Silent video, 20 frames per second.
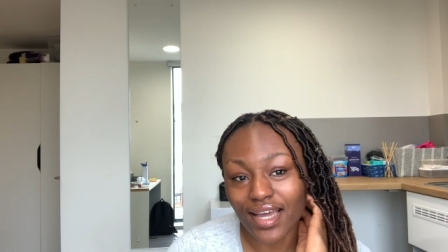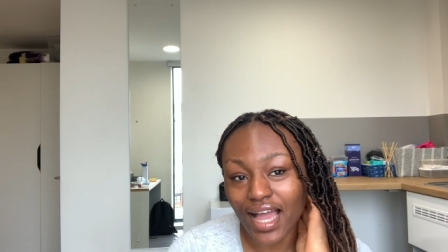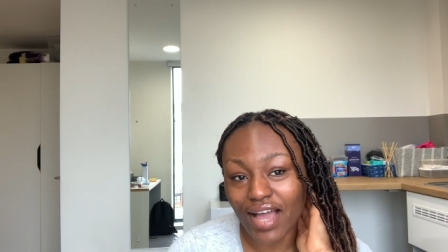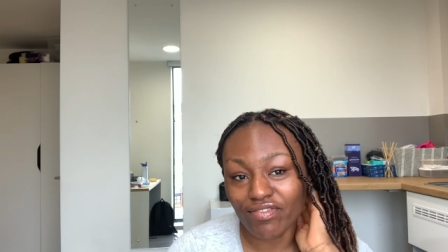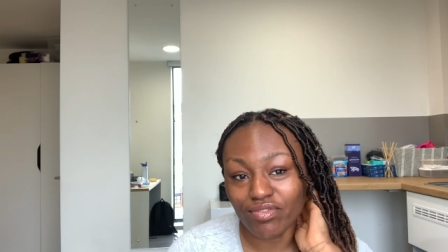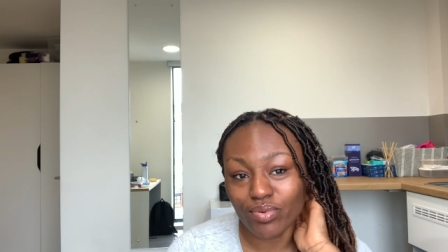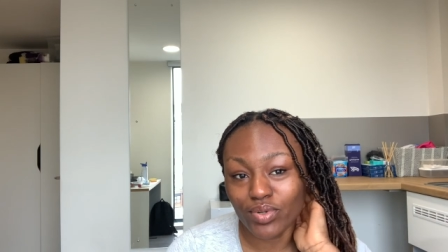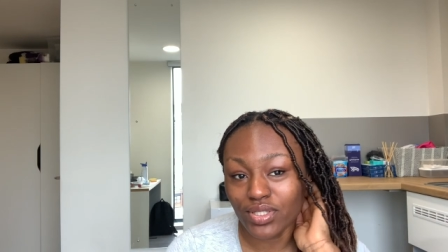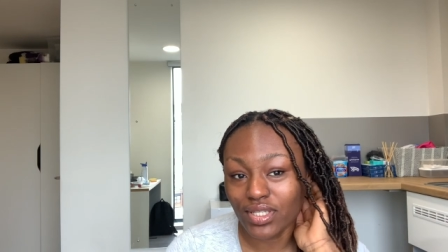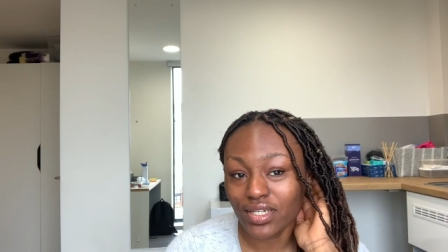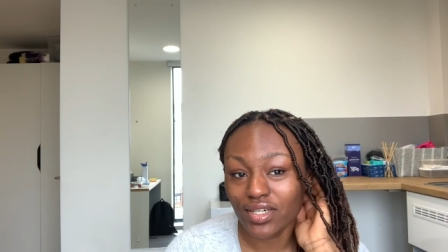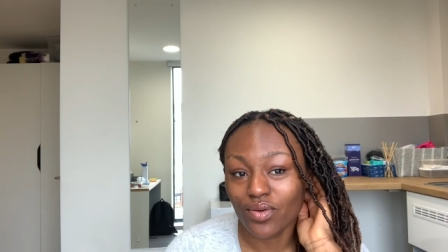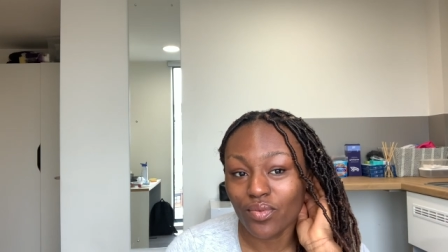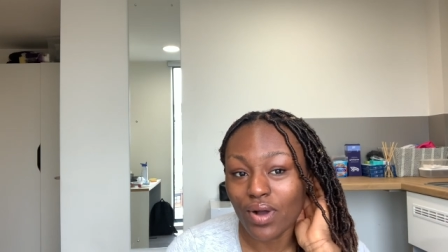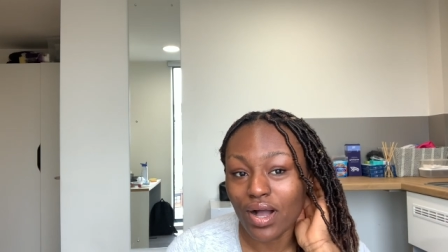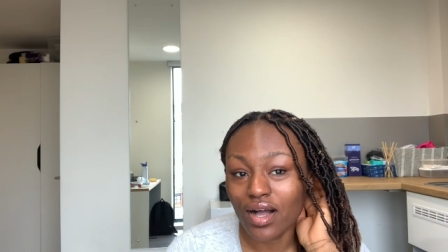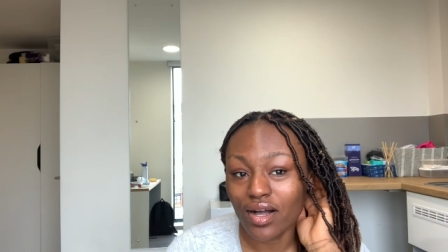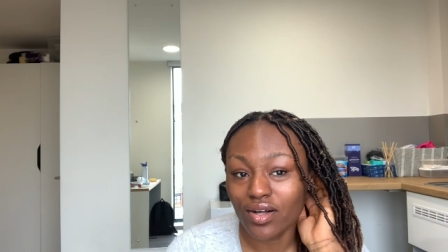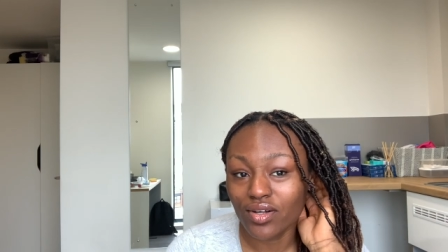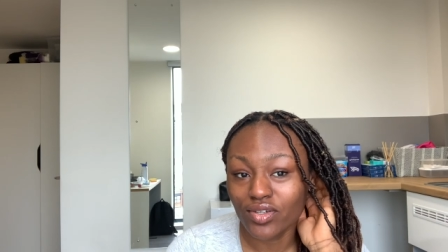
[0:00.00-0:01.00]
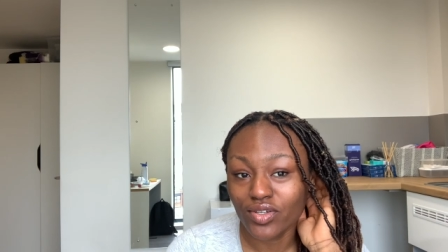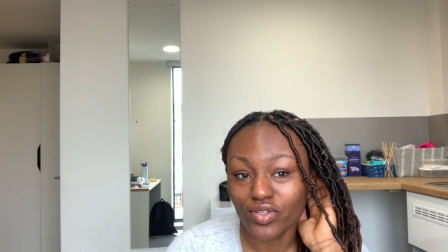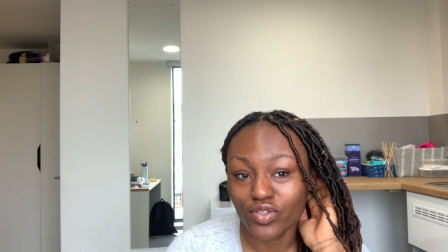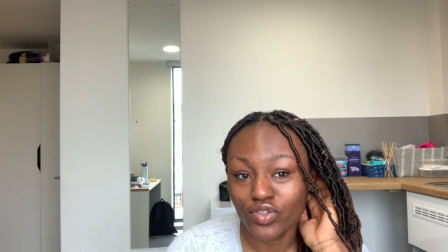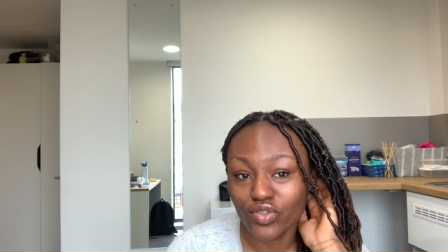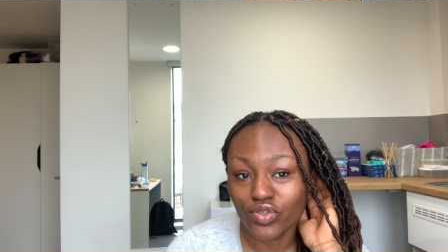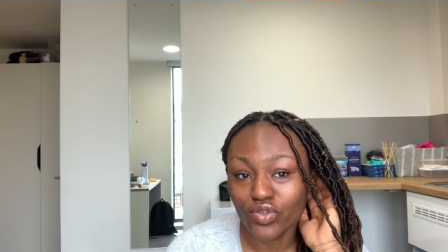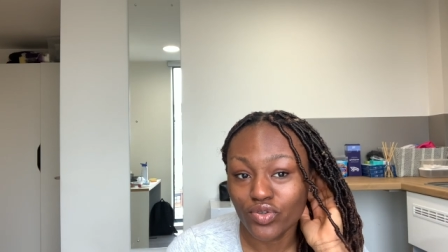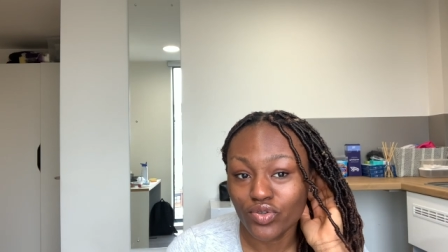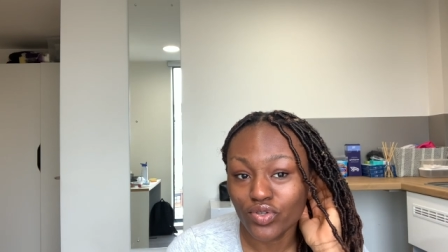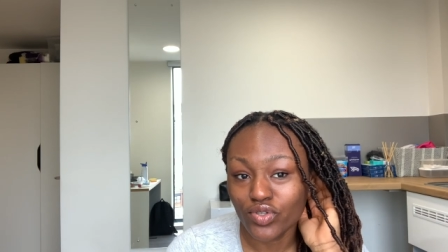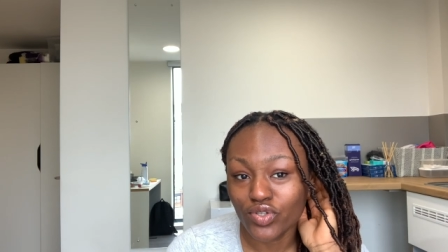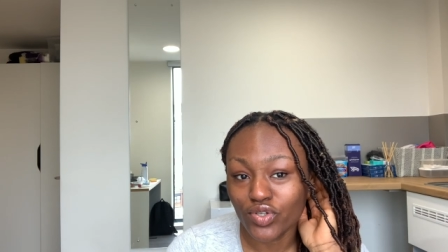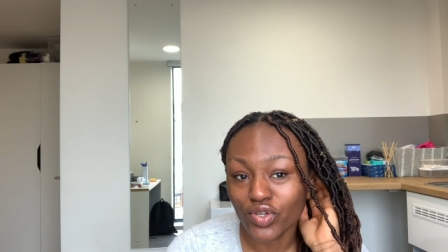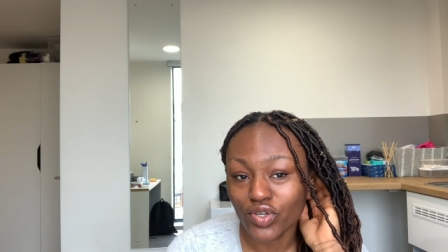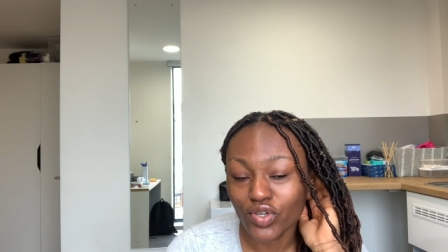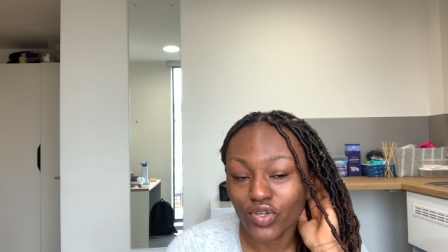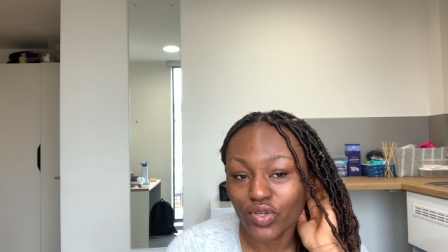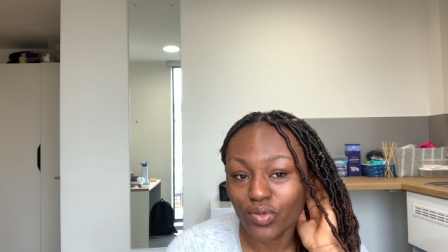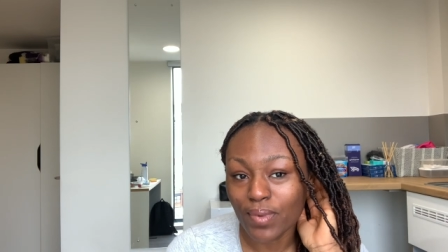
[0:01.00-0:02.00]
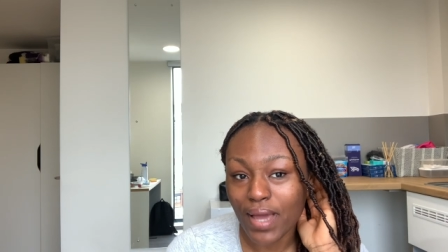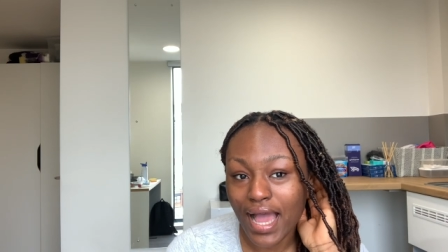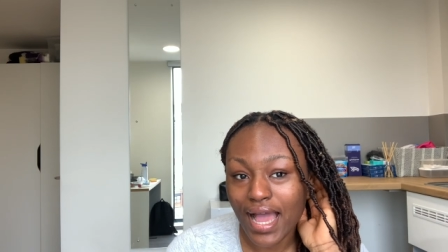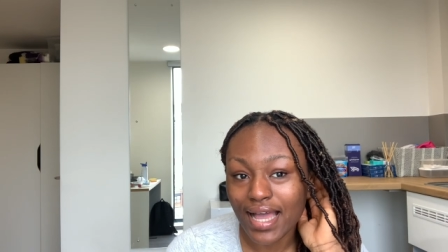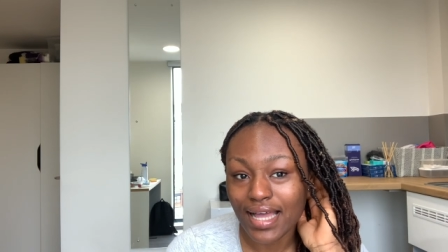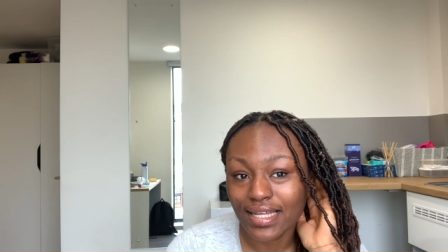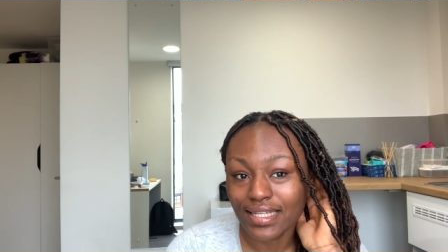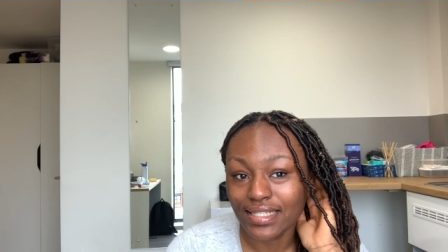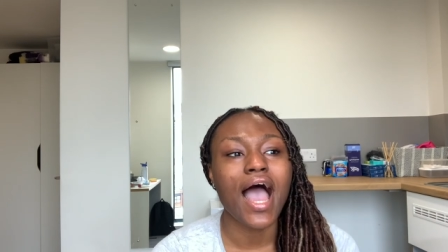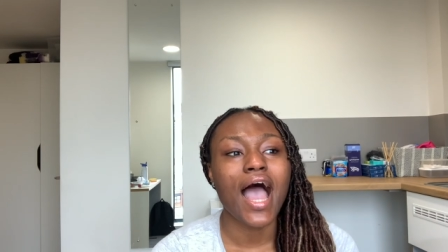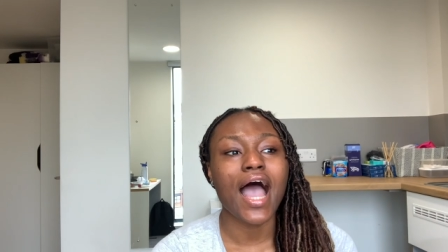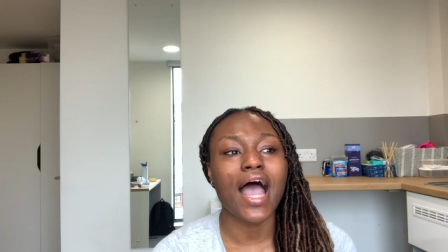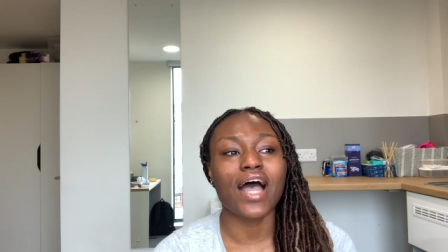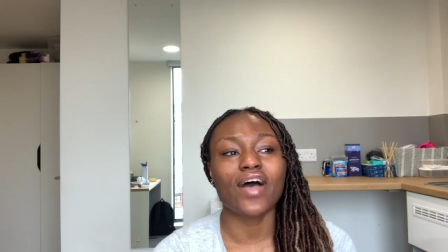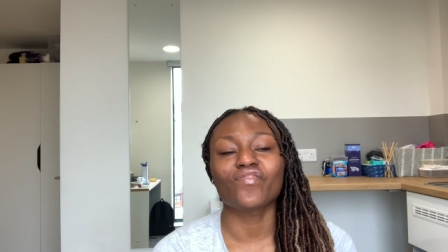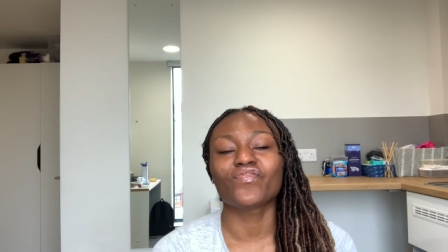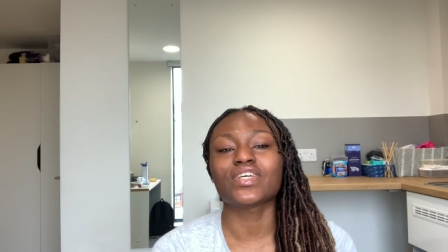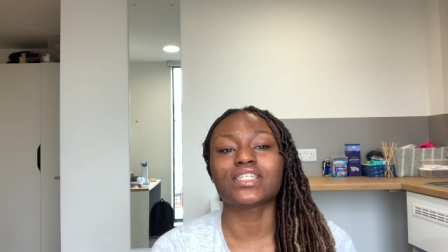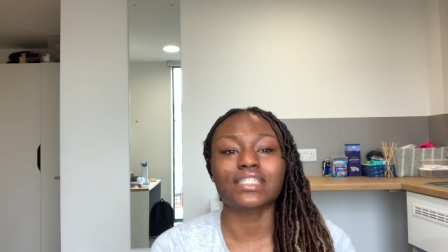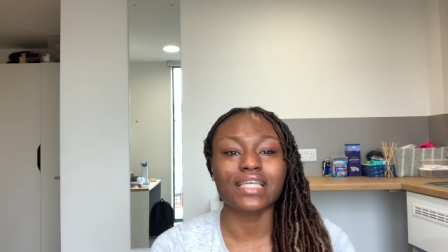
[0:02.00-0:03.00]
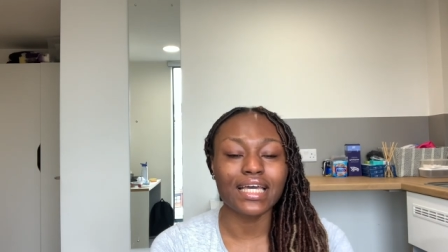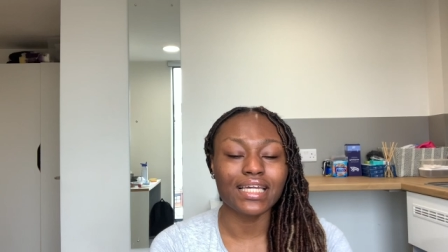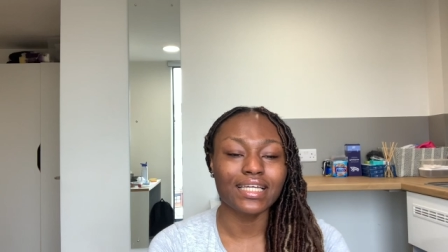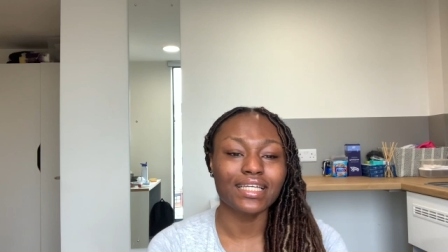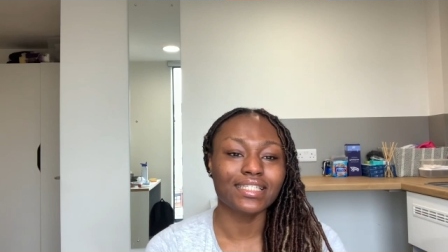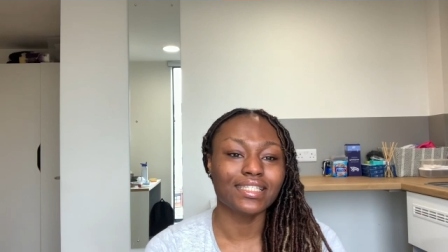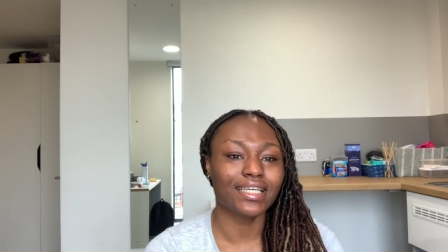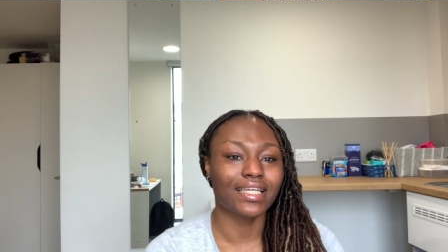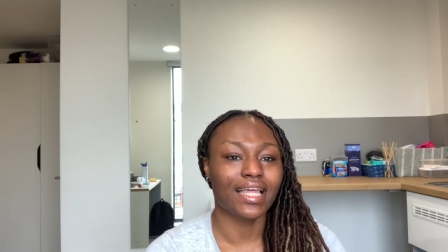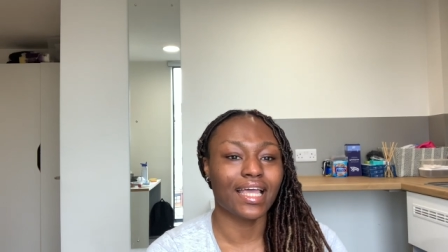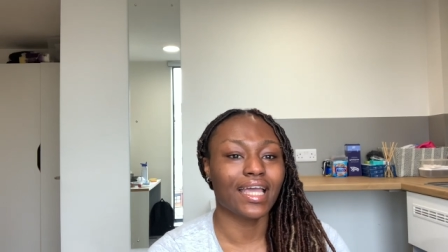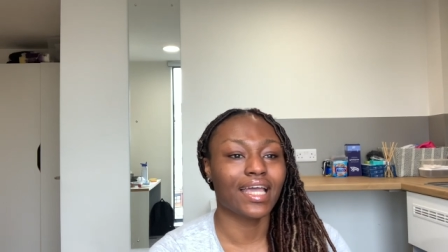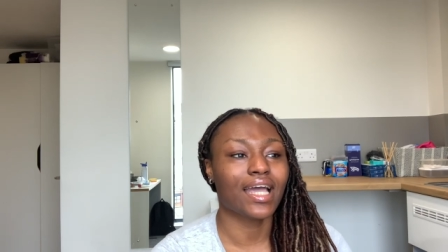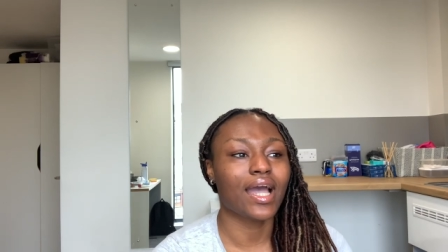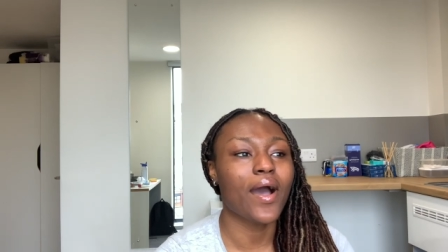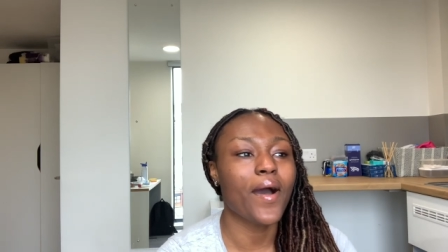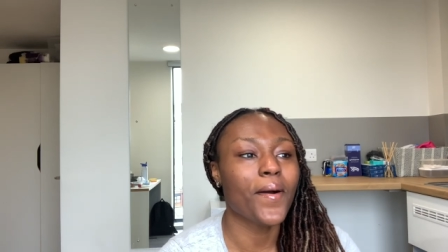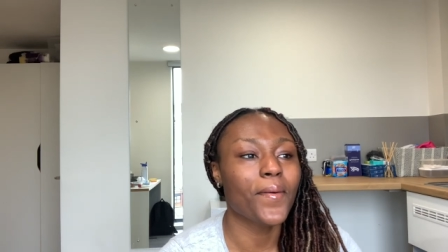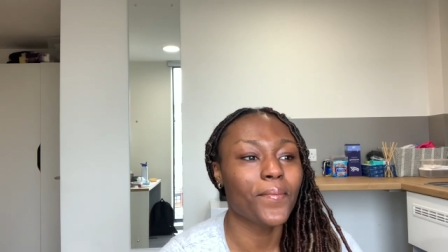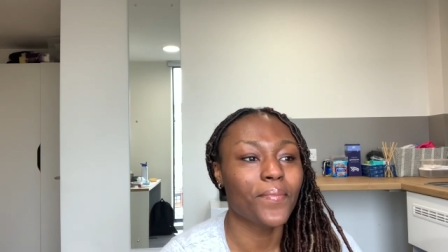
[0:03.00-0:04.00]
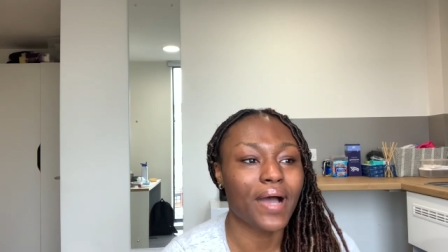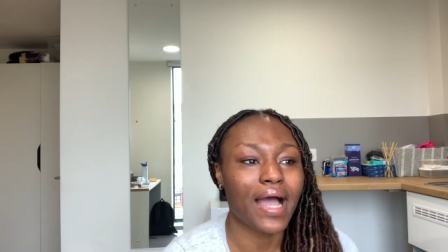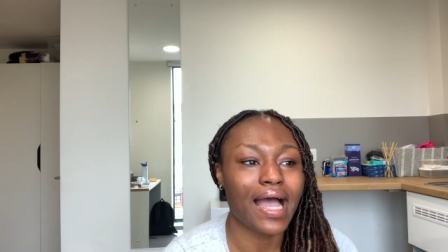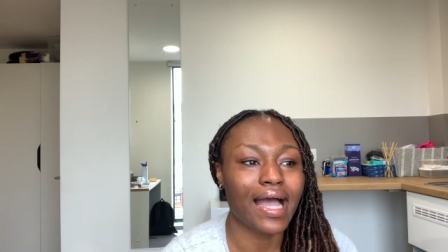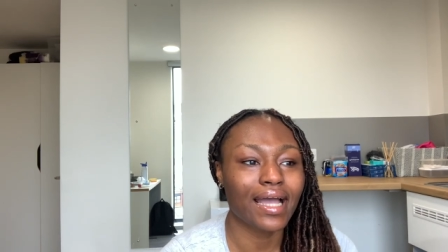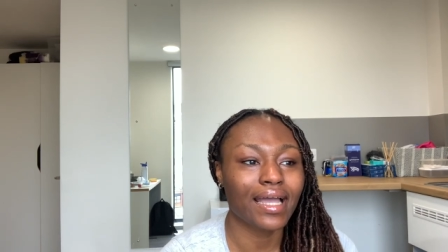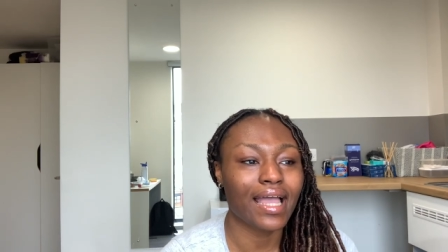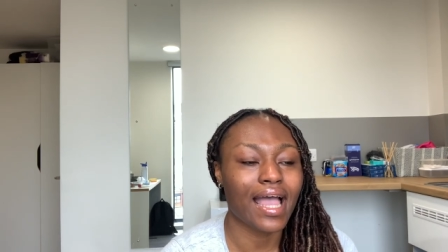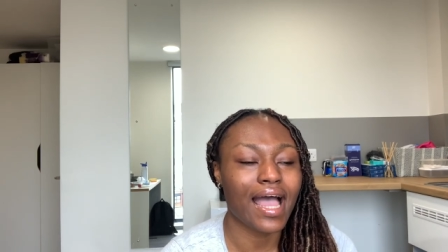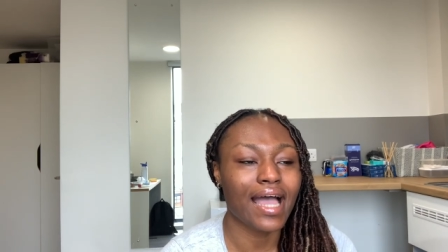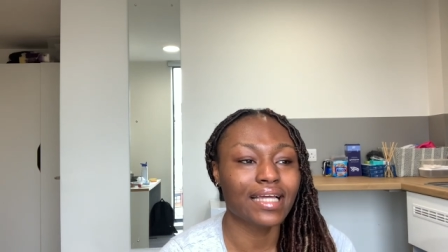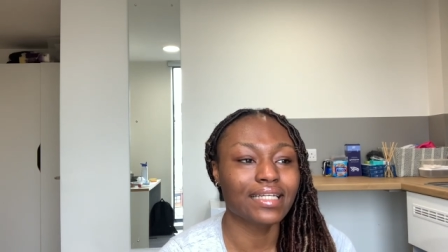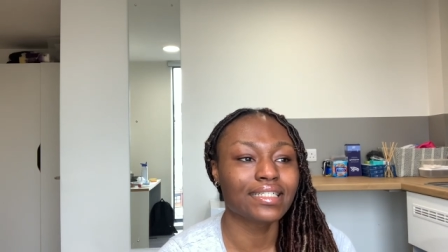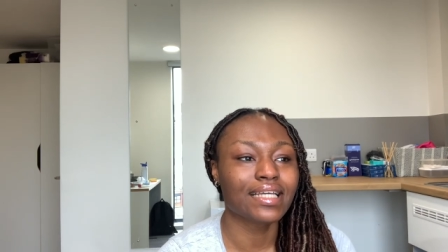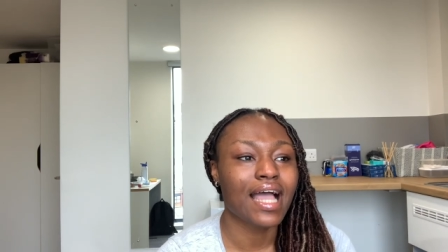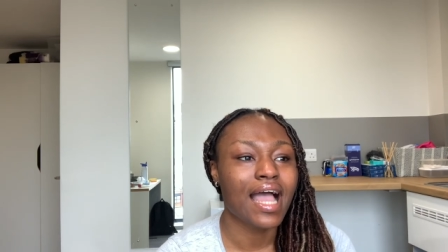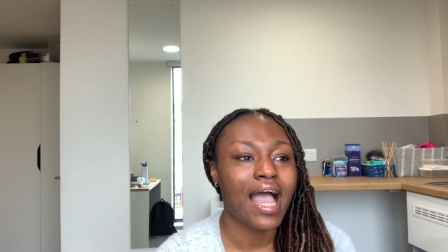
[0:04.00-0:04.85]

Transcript: I haven't posted in a while on YouTube, and I've decided to like come back, and